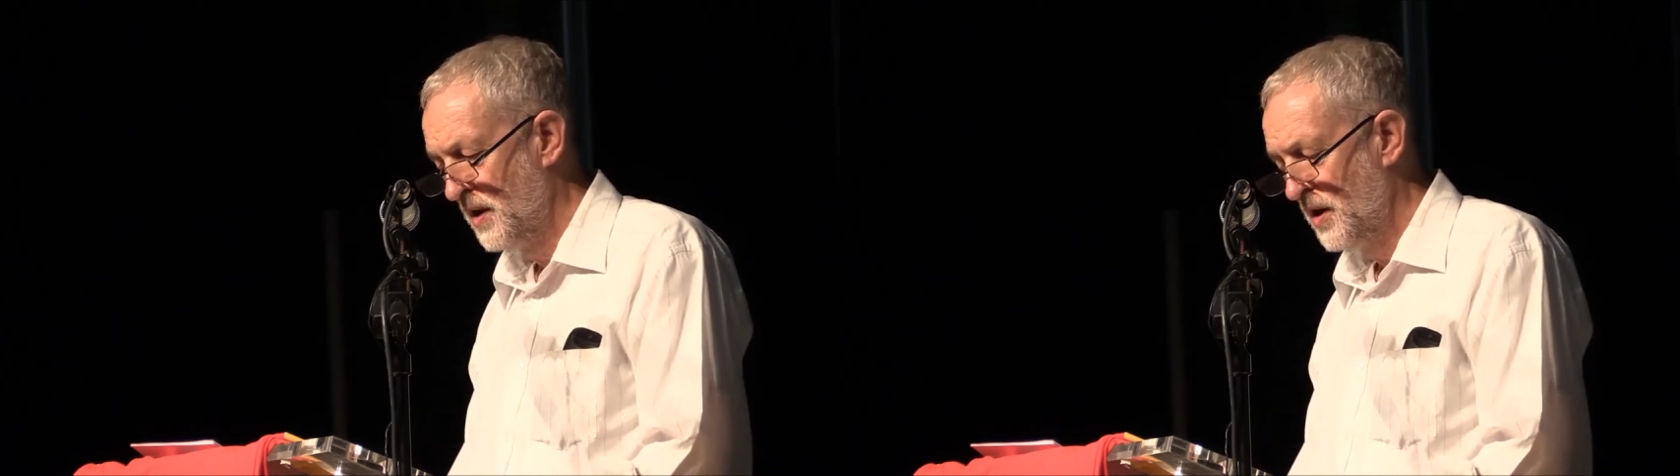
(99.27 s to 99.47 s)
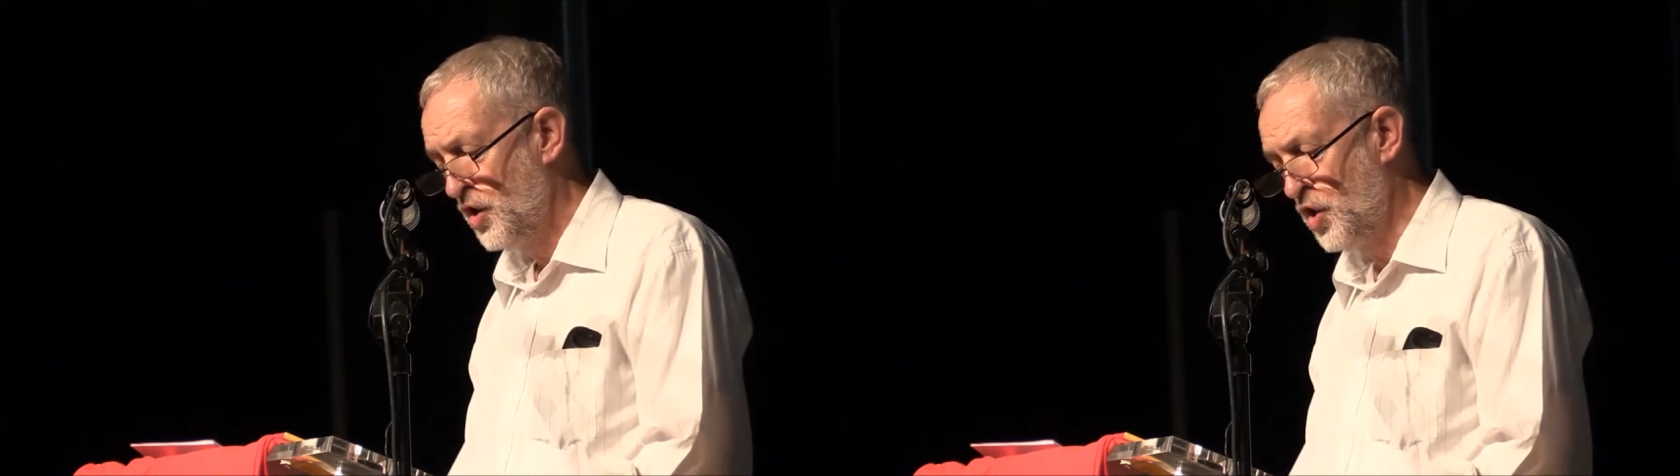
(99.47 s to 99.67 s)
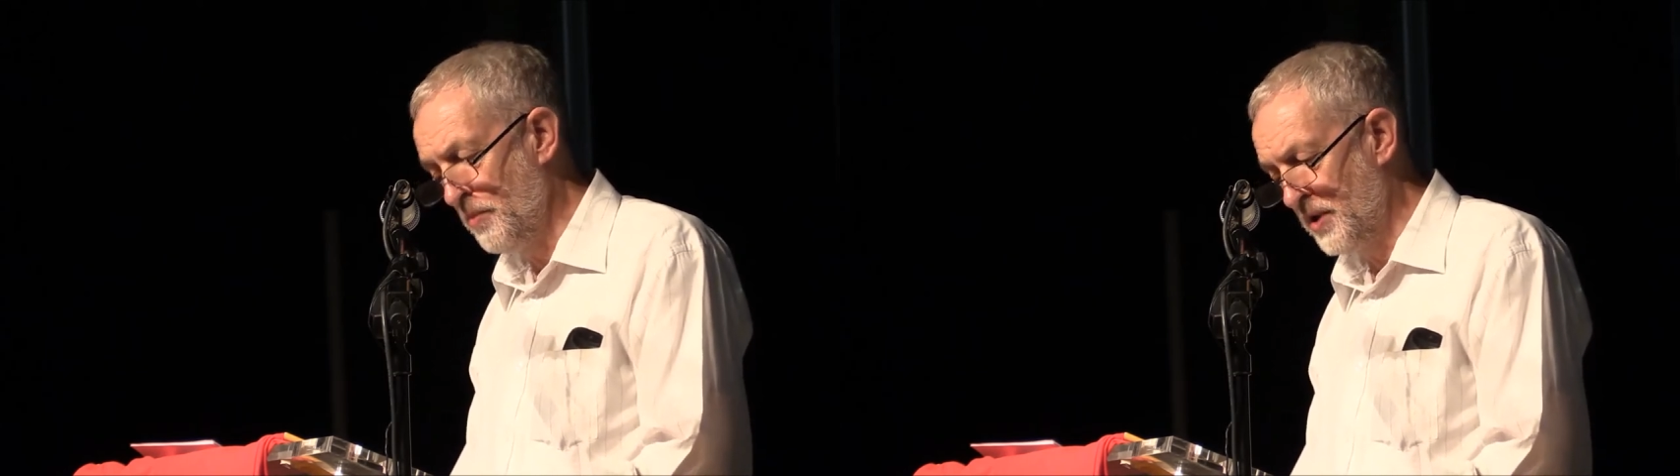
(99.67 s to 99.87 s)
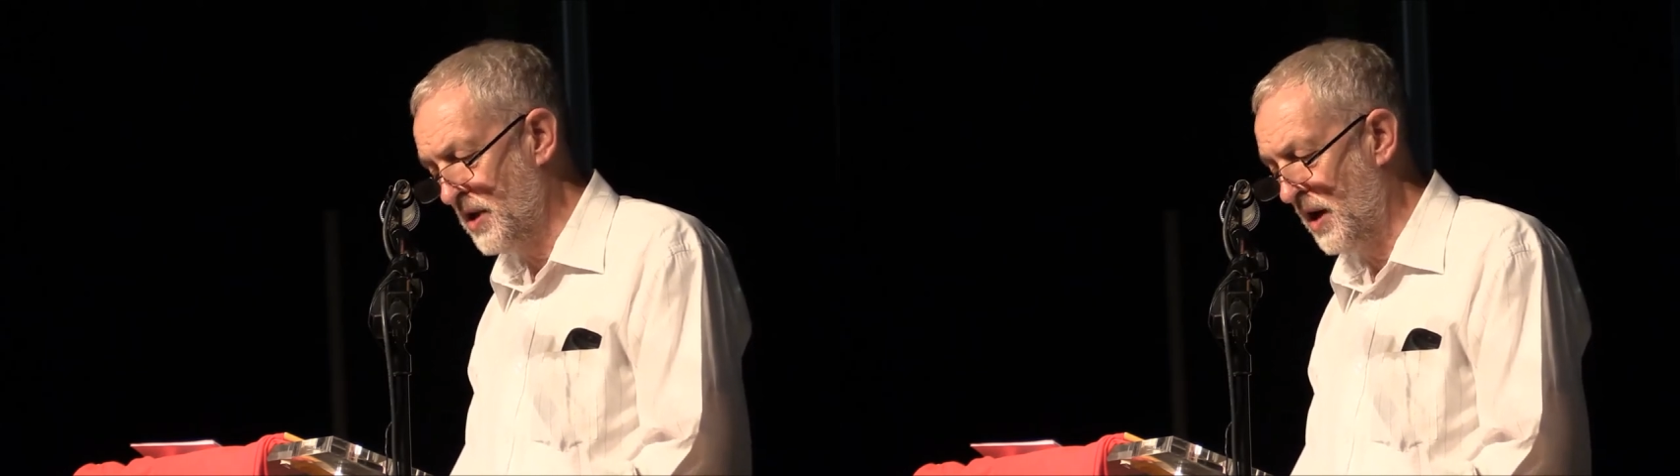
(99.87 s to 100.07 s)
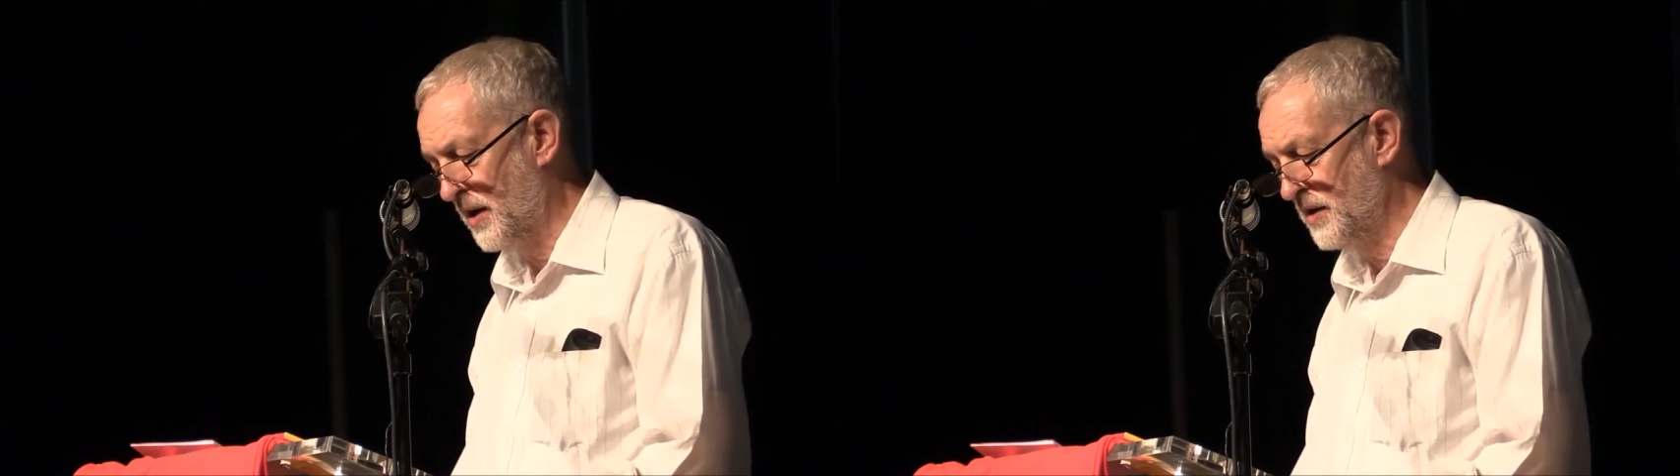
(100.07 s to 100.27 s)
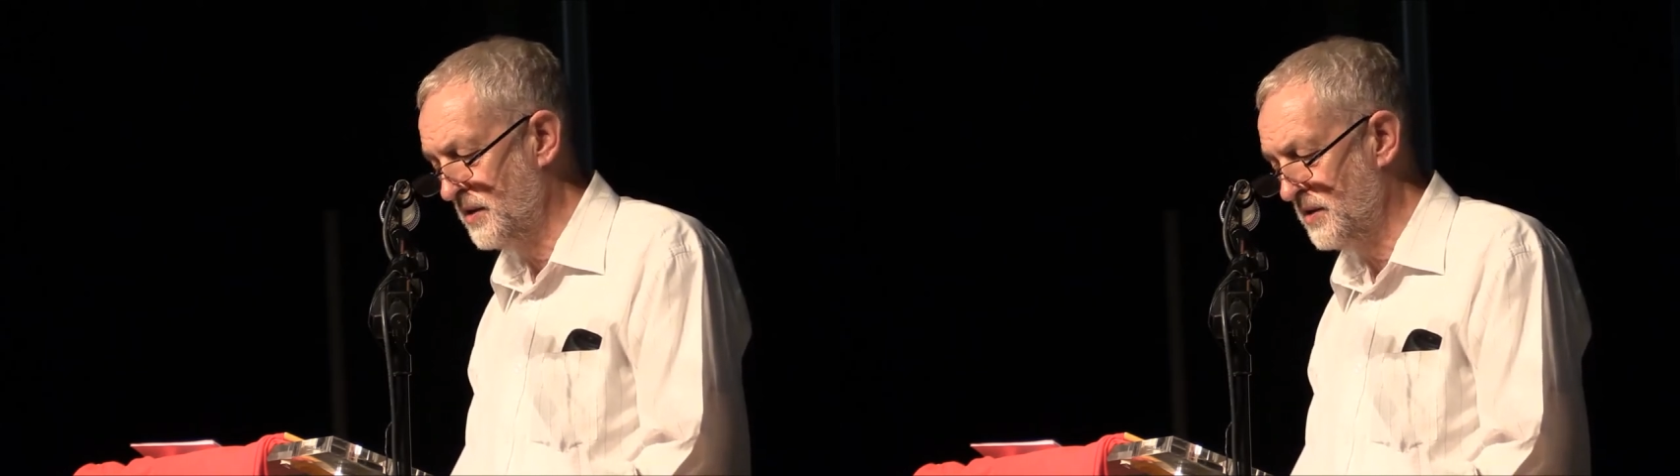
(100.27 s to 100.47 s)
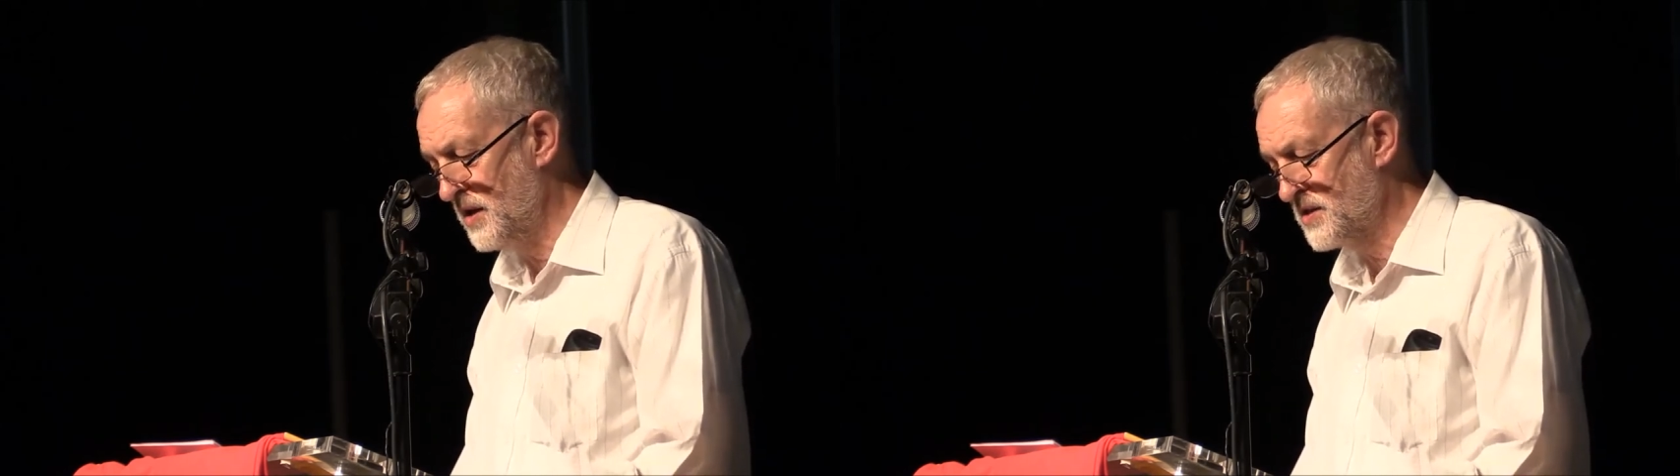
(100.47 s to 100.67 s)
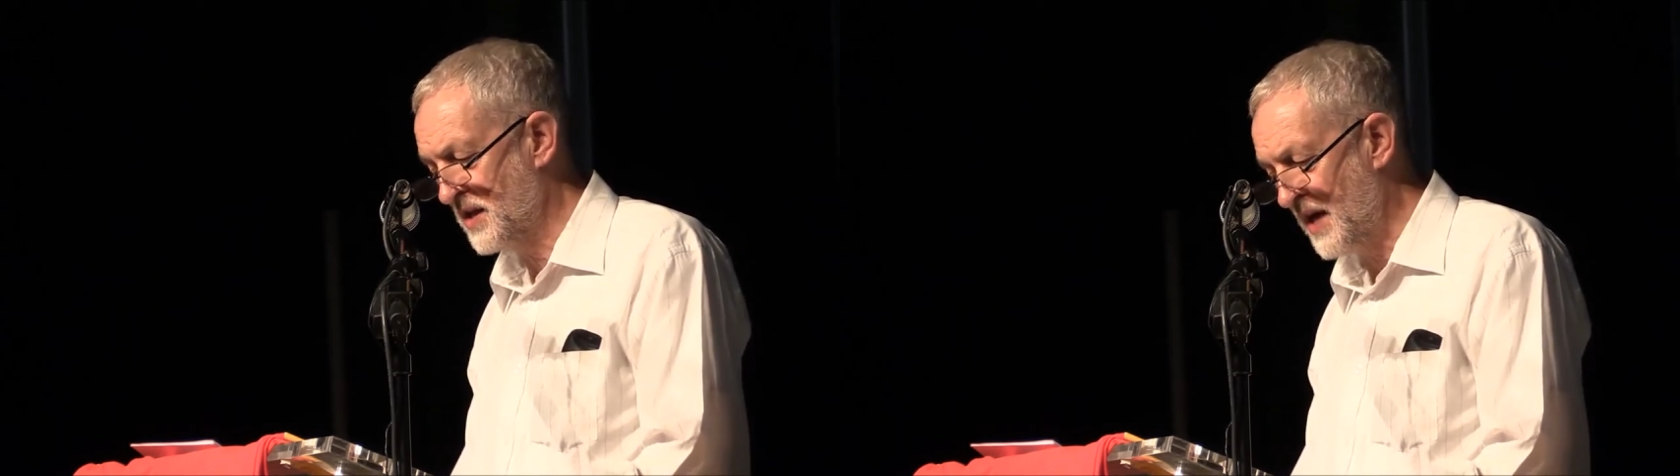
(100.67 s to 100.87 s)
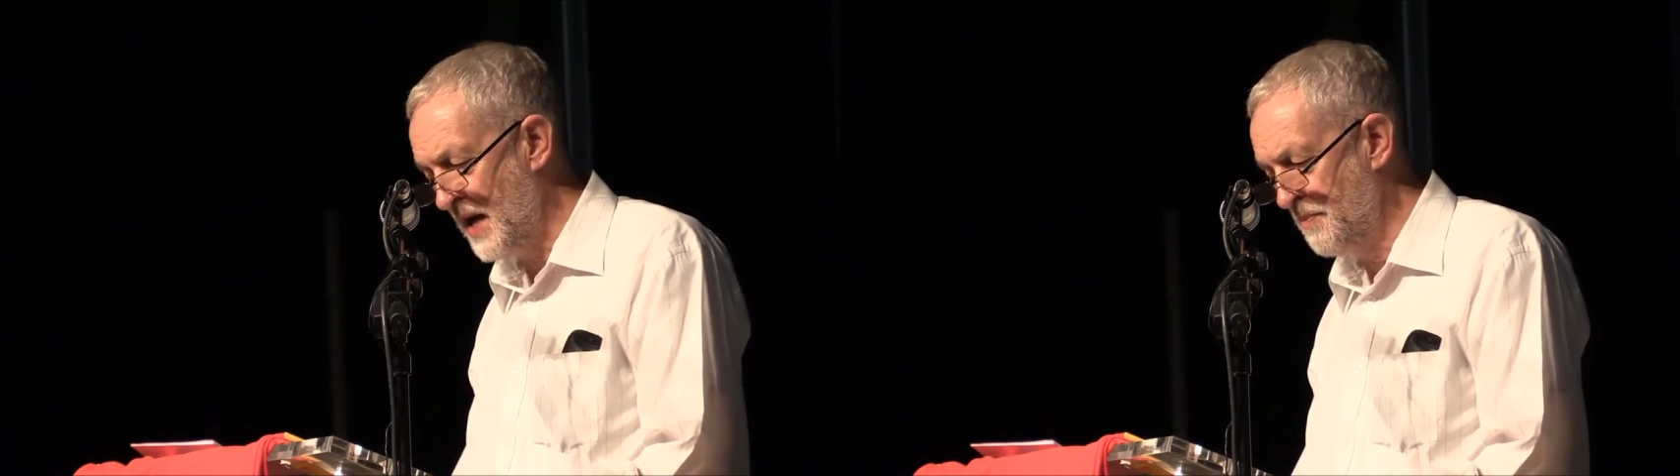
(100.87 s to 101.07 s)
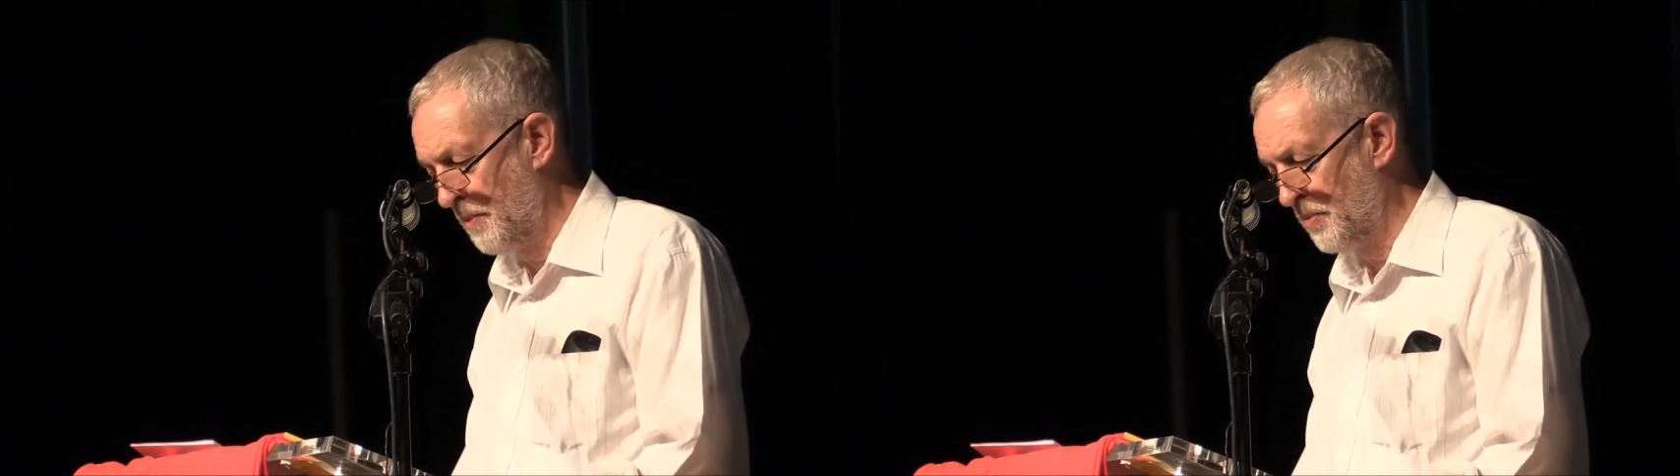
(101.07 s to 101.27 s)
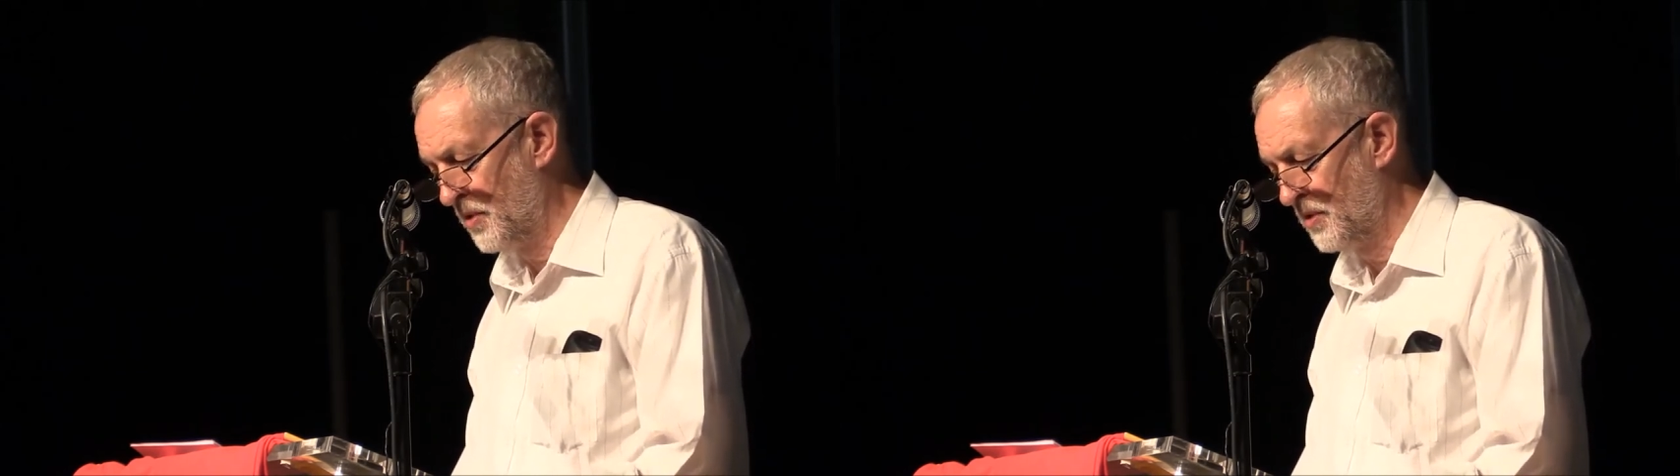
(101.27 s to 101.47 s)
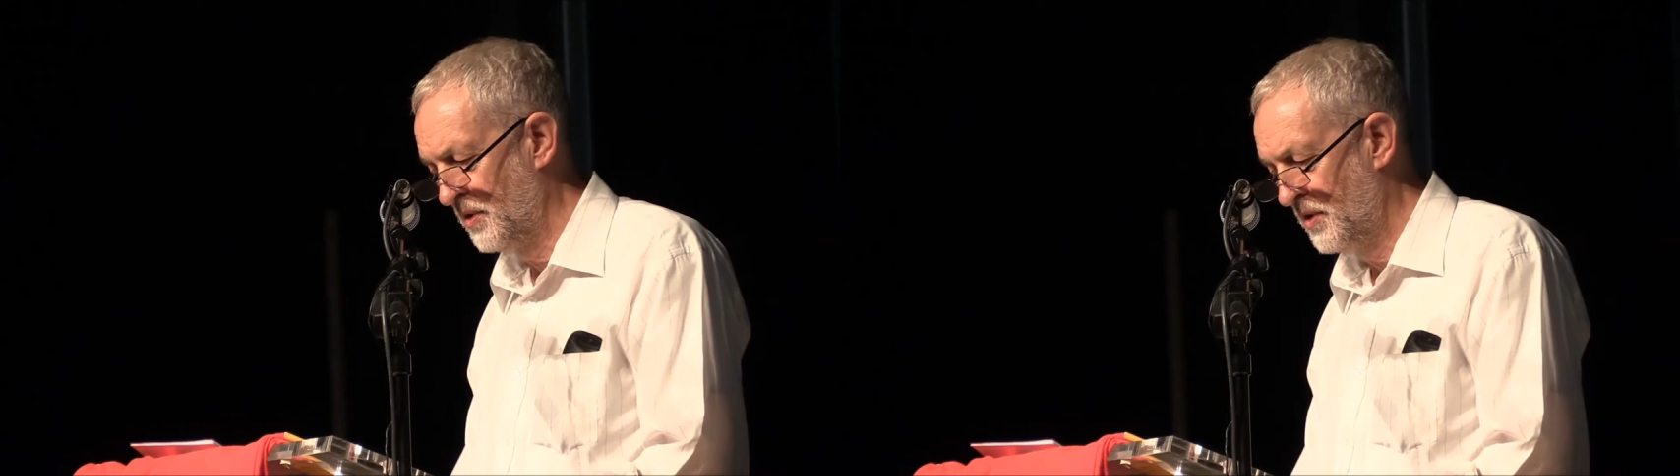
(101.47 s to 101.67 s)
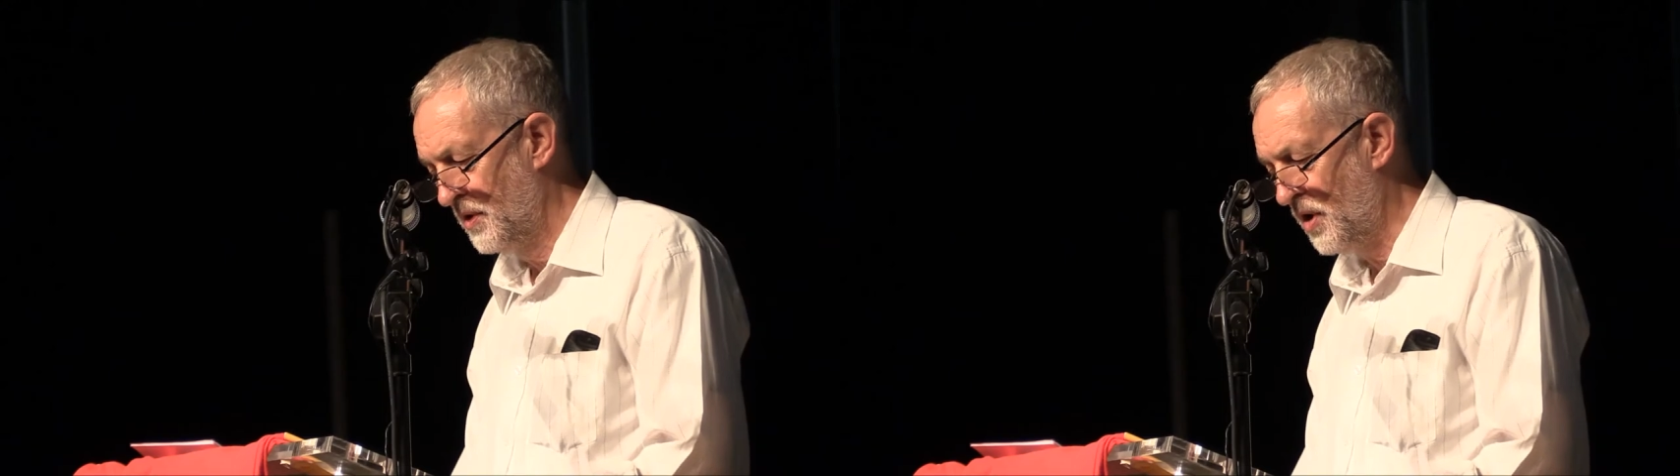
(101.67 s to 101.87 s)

"Humankind is capable